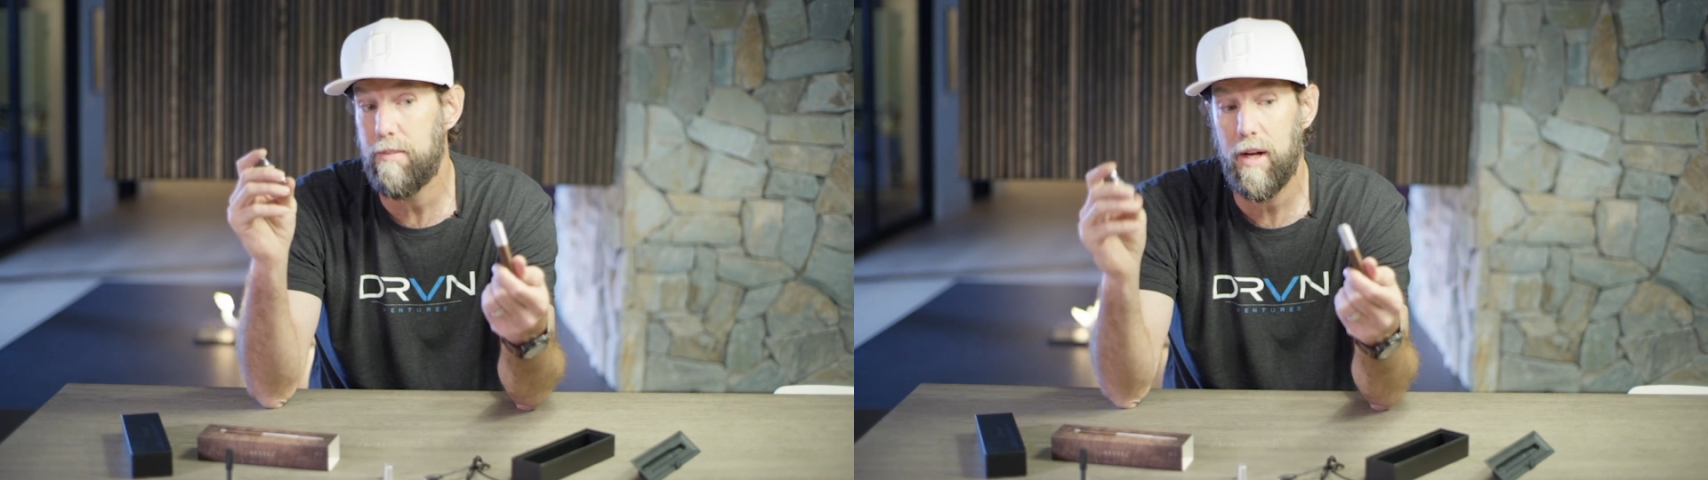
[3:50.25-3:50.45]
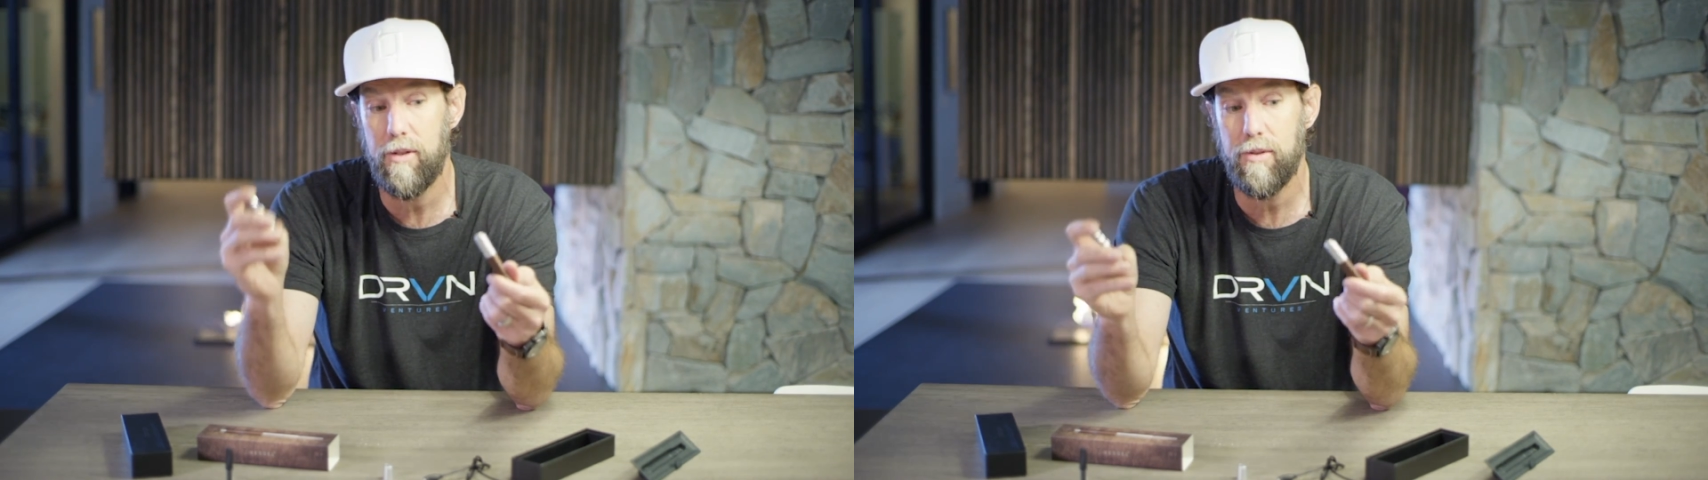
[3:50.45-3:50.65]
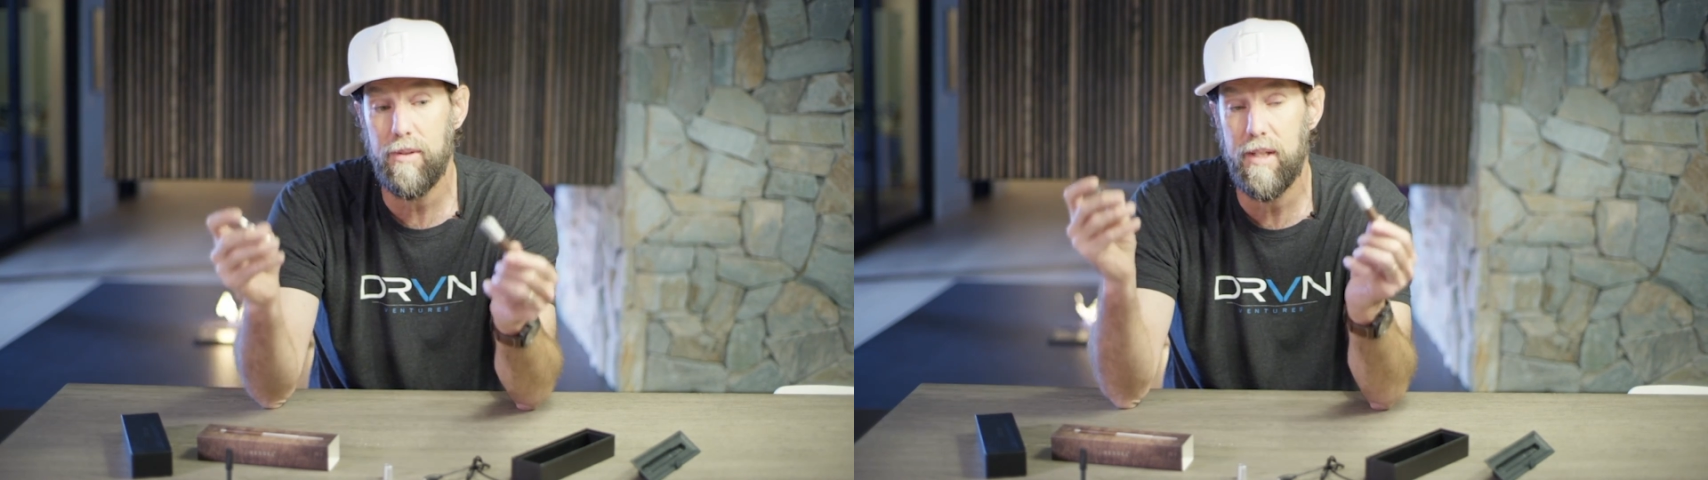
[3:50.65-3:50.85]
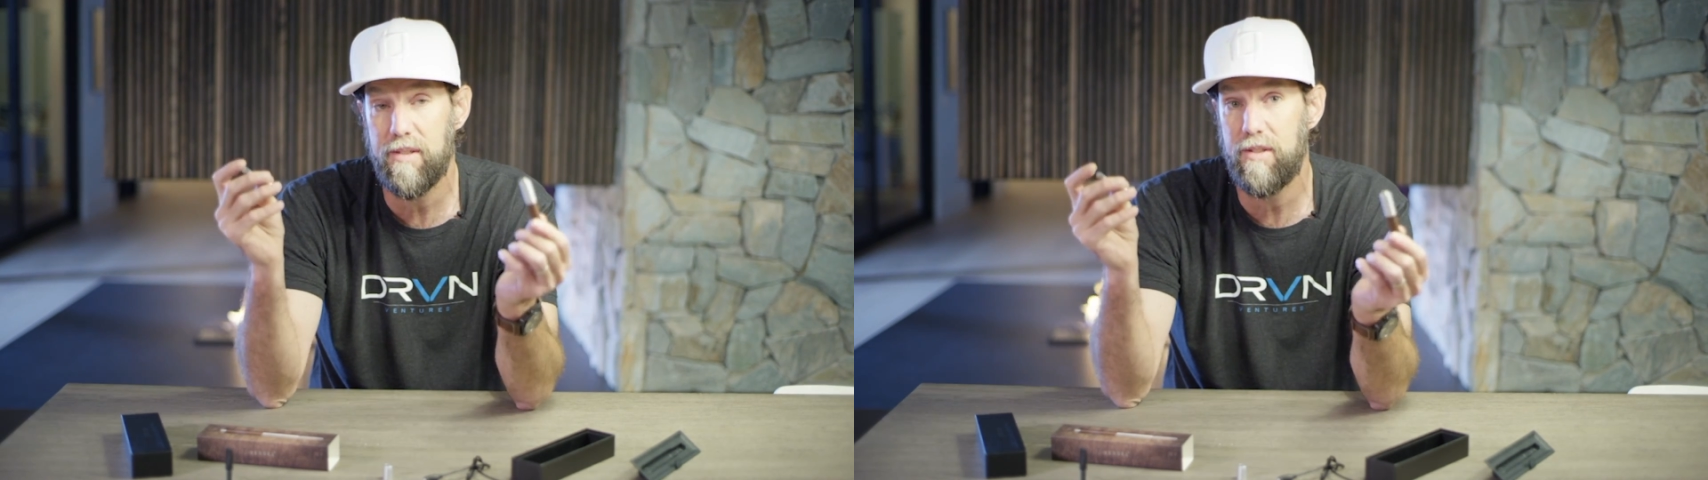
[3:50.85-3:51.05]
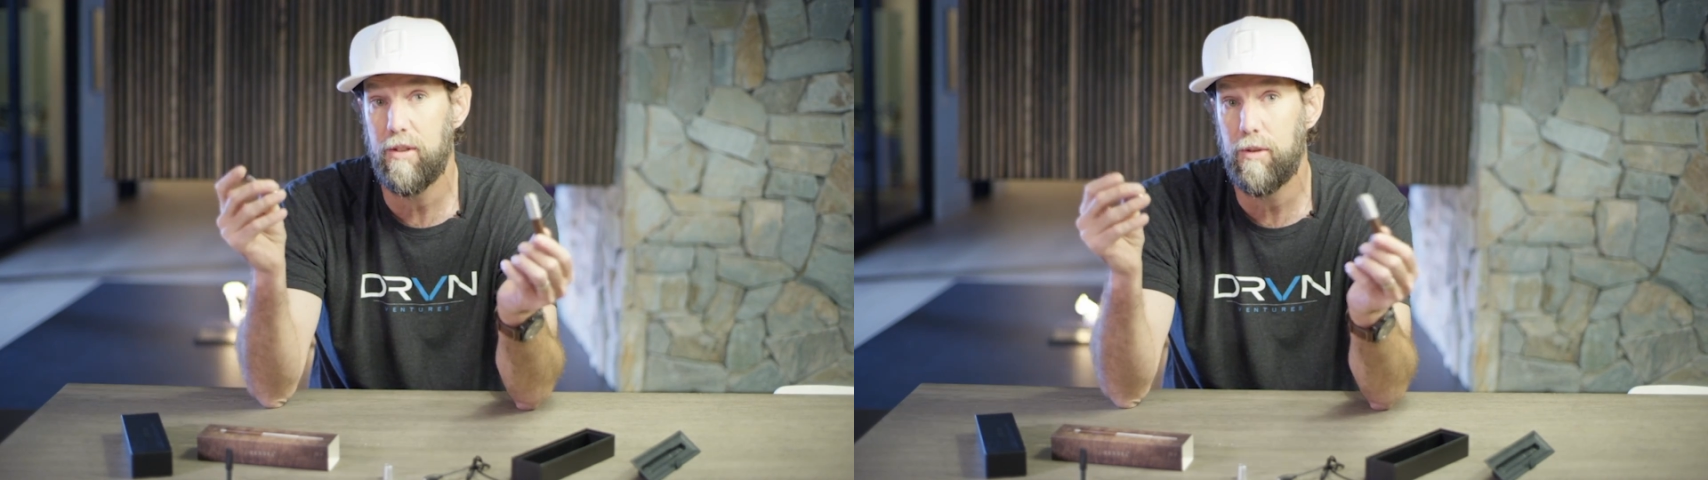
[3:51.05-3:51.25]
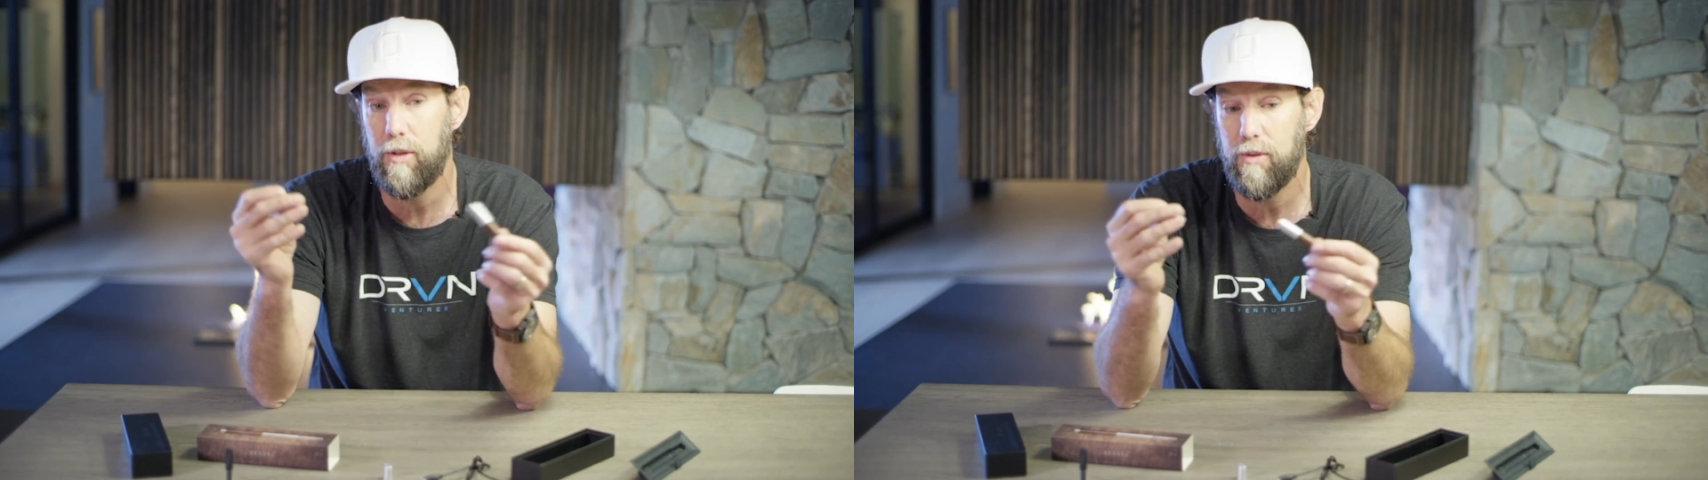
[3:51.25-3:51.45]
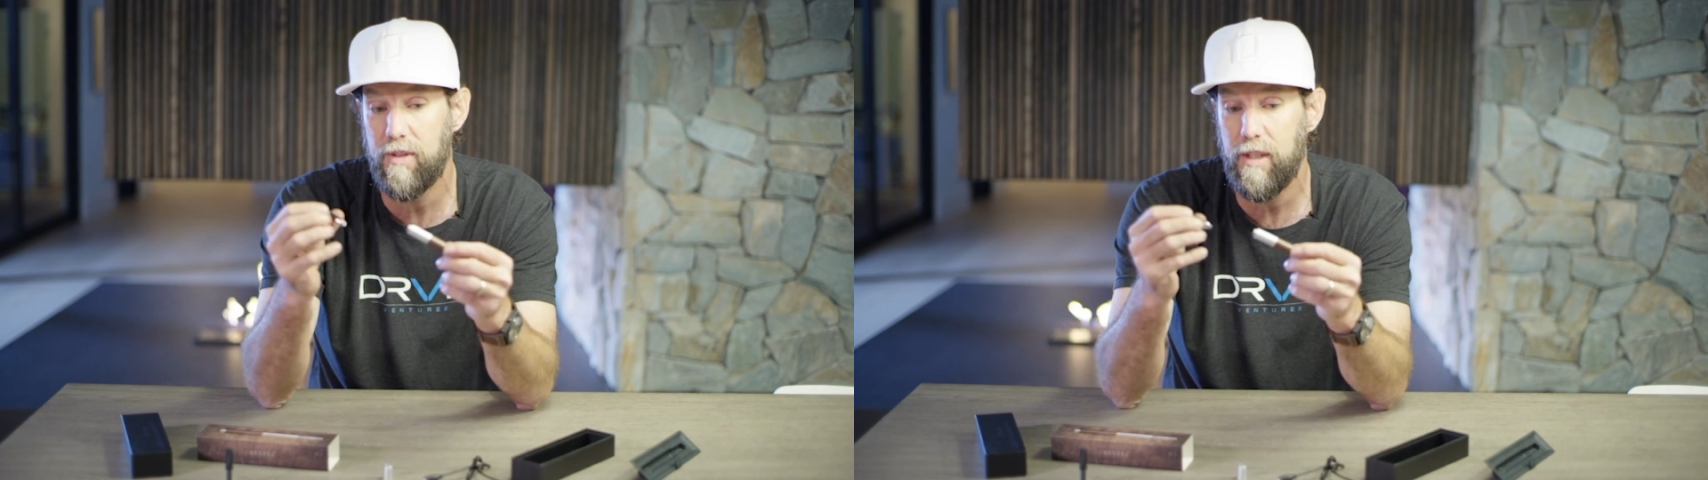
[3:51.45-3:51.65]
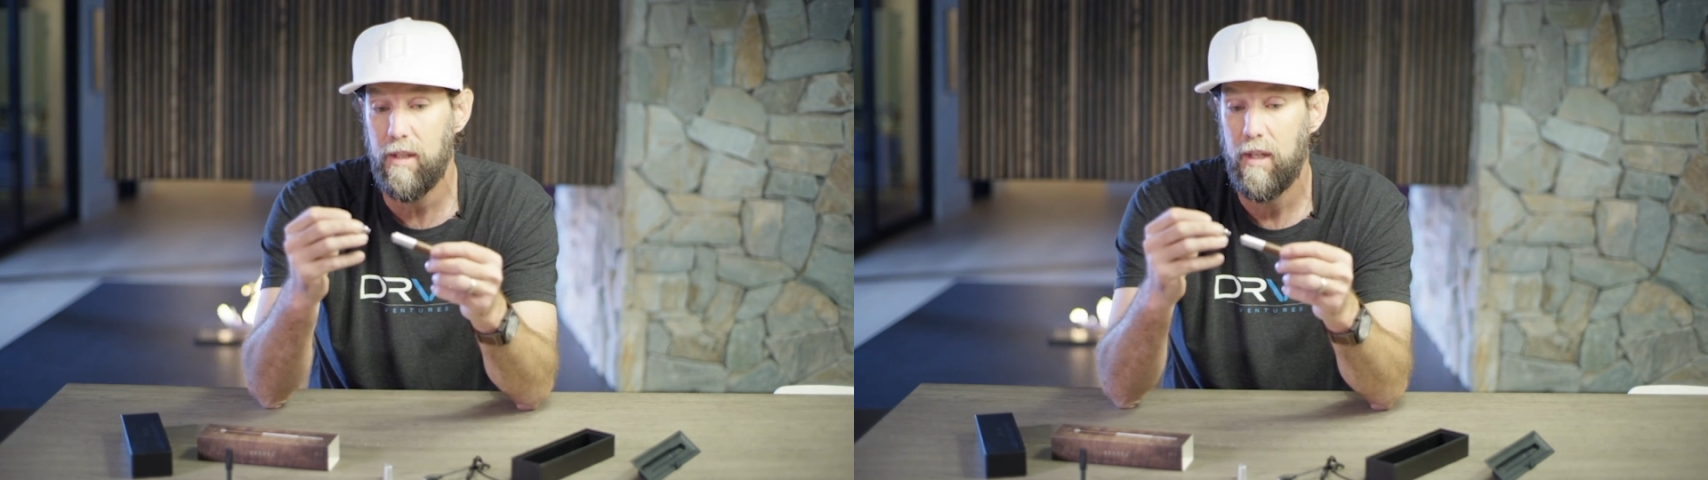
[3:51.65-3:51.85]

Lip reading: module and still use it.